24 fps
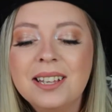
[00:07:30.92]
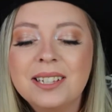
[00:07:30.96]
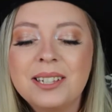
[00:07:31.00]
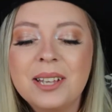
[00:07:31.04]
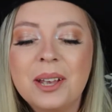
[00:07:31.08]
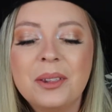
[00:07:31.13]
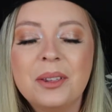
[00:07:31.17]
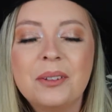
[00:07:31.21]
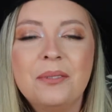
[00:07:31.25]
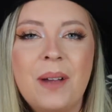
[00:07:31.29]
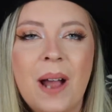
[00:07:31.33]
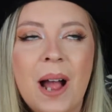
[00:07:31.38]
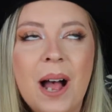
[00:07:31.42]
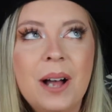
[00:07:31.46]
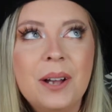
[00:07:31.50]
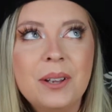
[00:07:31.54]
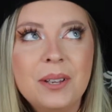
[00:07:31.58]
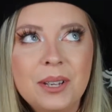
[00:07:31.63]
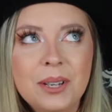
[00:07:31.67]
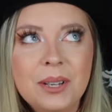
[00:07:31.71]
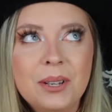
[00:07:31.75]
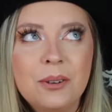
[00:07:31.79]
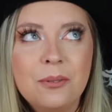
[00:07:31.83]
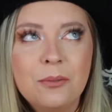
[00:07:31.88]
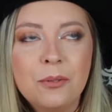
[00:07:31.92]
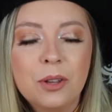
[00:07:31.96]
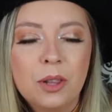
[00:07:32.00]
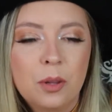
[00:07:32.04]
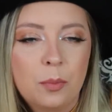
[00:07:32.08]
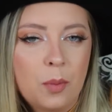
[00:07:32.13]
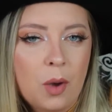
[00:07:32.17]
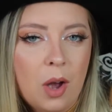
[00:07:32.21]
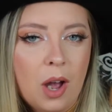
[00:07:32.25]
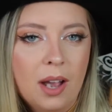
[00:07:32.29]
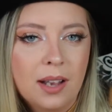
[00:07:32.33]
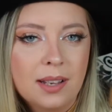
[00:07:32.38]
so the value for the
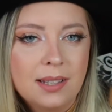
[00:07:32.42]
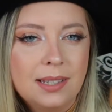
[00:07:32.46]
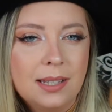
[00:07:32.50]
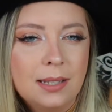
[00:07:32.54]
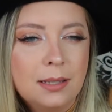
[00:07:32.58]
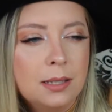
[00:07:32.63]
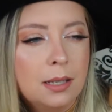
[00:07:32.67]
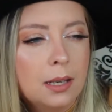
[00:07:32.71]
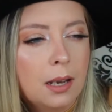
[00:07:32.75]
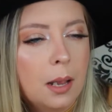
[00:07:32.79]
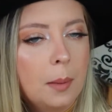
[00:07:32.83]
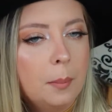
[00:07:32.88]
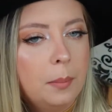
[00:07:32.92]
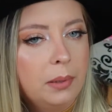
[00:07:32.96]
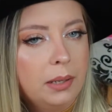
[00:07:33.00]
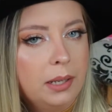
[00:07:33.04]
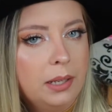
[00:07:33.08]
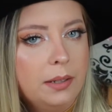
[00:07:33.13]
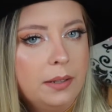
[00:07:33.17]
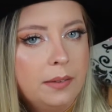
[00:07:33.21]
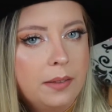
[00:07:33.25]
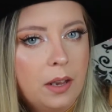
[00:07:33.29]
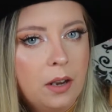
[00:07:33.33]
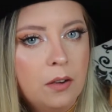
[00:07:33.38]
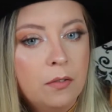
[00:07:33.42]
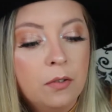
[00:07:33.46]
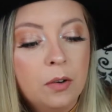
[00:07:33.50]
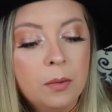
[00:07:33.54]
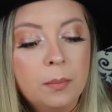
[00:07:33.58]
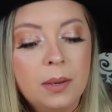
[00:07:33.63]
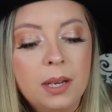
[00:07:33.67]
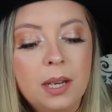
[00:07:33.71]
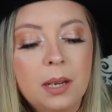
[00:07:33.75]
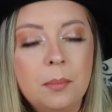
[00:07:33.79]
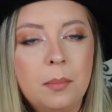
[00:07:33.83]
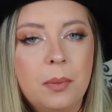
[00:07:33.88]
box isn't completely there for
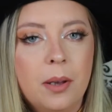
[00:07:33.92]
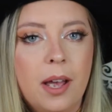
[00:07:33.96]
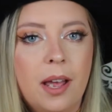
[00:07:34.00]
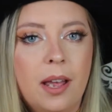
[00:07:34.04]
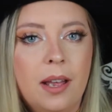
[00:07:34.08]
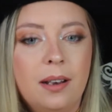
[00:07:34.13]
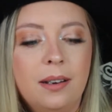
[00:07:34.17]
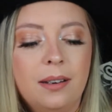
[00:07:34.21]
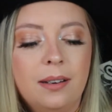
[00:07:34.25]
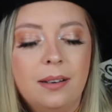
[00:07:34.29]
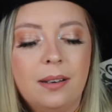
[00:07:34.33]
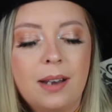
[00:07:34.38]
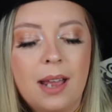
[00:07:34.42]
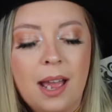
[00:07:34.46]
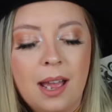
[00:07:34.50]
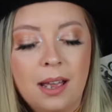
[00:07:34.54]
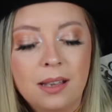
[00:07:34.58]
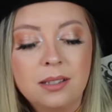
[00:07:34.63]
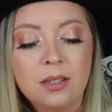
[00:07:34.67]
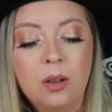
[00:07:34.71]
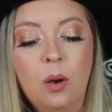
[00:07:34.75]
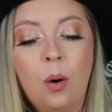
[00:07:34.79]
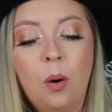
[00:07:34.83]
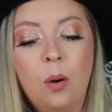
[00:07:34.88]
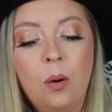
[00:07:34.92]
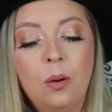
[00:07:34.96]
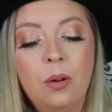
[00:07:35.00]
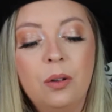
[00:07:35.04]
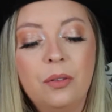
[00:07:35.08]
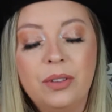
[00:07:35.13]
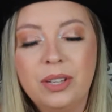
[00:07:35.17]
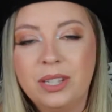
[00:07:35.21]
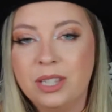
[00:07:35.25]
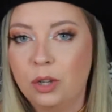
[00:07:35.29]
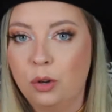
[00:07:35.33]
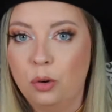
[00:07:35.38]
me, but as a whole,
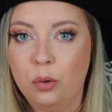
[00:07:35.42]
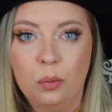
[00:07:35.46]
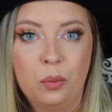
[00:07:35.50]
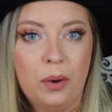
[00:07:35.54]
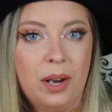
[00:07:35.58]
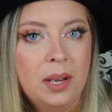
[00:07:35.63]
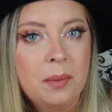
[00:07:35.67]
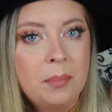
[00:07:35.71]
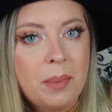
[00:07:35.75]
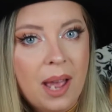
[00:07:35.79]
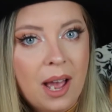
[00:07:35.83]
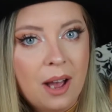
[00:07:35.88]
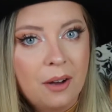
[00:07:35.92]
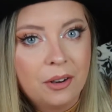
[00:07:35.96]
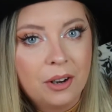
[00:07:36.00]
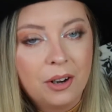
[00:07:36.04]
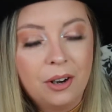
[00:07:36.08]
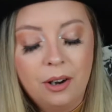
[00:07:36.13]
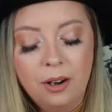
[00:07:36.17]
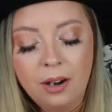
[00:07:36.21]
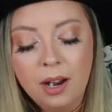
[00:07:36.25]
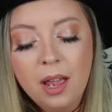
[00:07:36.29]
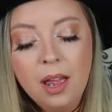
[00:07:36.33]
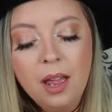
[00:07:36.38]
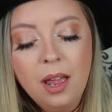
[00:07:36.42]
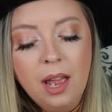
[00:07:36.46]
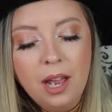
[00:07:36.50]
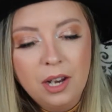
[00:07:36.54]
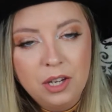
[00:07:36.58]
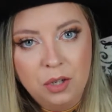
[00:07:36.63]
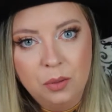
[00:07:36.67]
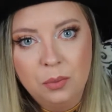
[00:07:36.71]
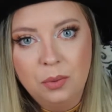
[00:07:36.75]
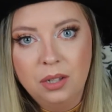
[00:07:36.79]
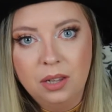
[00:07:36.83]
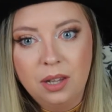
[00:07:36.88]
it's a great powder and
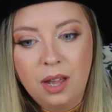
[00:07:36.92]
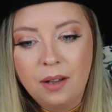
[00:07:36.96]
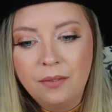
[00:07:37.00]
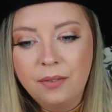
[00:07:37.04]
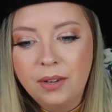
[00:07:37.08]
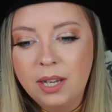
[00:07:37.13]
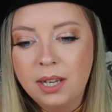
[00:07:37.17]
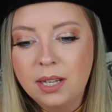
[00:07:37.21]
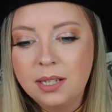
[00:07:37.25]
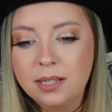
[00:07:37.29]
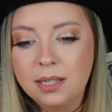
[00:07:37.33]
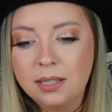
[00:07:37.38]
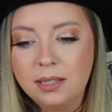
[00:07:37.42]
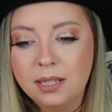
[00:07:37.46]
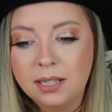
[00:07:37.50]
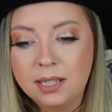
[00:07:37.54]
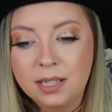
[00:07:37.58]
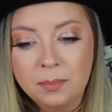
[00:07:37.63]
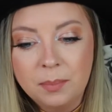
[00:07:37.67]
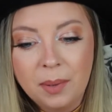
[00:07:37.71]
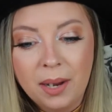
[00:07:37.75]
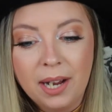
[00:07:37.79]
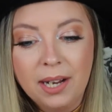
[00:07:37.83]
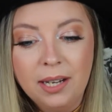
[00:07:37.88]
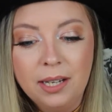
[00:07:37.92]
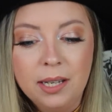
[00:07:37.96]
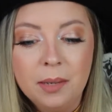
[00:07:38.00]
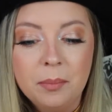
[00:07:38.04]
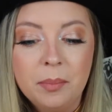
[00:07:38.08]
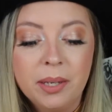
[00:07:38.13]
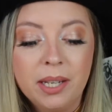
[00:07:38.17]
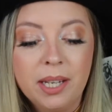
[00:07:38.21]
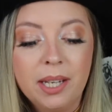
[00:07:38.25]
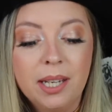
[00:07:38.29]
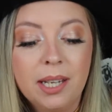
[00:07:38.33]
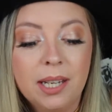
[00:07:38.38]
you will love it despite it
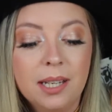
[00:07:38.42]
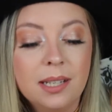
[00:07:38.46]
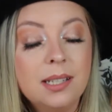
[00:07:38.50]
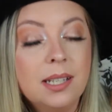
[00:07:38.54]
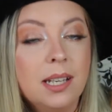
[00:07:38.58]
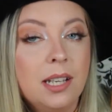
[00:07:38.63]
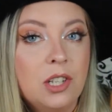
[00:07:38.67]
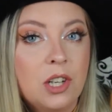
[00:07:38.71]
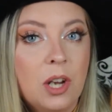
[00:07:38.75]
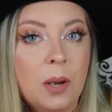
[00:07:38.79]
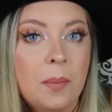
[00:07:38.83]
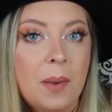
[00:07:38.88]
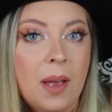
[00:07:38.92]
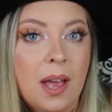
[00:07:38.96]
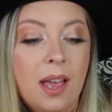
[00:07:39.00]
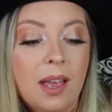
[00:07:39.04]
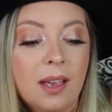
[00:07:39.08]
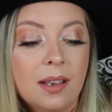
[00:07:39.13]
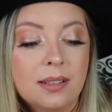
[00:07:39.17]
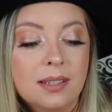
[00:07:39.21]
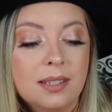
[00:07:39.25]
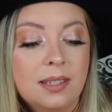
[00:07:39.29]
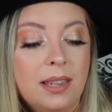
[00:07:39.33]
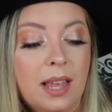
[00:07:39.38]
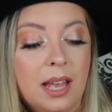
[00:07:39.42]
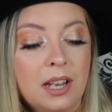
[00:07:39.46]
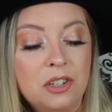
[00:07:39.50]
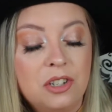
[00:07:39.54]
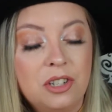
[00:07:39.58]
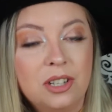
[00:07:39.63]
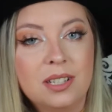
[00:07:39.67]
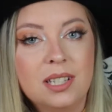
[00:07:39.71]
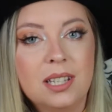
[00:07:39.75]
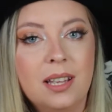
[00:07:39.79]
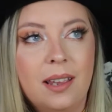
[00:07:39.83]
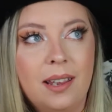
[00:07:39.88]
being in TJ Maxx. That's
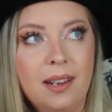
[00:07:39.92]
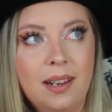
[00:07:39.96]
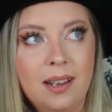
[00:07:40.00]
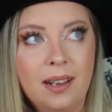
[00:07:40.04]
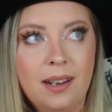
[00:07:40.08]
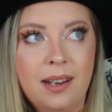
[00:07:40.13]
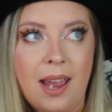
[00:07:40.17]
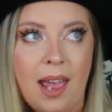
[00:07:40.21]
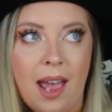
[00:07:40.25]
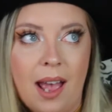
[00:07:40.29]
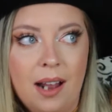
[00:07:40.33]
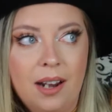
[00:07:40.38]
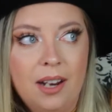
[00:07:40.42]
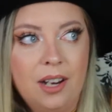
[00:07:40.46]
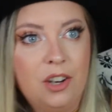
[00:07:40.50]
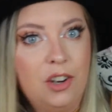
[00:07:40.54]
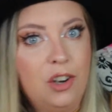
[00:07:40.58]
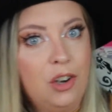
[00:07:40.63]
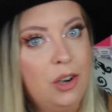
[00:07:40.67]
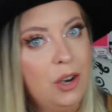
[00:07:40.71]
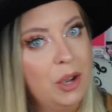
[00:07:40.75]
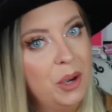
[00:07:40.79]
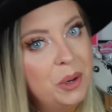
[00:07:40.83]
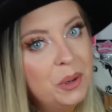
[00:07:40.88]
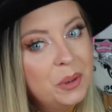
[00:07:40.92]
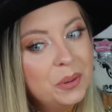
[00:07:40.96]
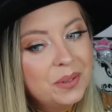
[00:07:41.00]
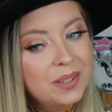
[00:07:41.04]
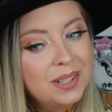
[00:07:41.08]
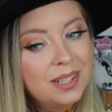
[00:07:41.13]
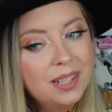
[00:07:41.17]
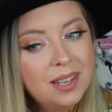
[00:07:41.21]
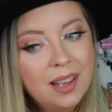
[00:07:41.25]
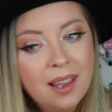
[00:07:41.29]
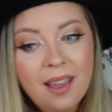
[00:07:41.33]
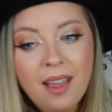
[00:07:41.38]
just like an added
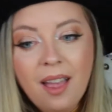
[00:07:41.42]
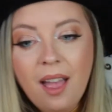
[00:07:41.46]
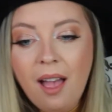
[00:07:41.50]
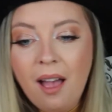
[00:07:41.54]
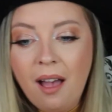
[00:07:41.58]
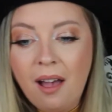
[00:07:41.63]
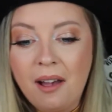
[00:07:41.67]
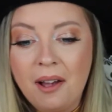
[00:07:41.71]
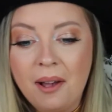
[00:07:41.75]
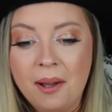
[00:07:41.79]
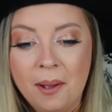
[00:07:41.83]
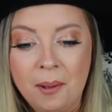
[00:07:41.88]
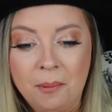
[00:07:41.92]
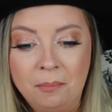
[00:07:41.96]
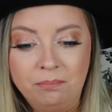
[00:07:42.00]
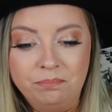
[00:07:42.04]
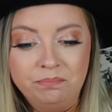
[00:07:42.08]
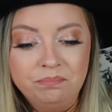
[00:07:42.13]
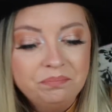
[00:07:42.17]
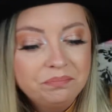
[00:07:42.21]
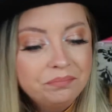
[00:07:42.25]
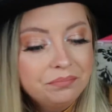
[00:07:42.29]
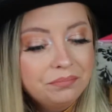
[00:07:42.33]
note. Um,